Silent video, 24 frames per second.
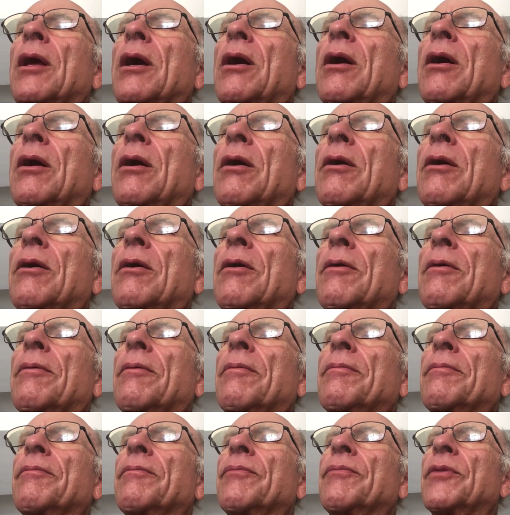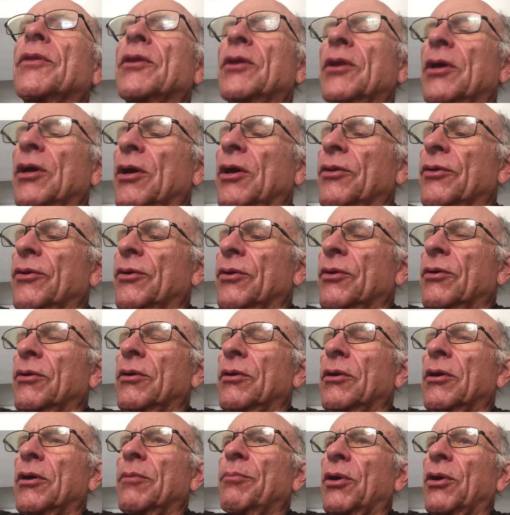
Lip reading: The other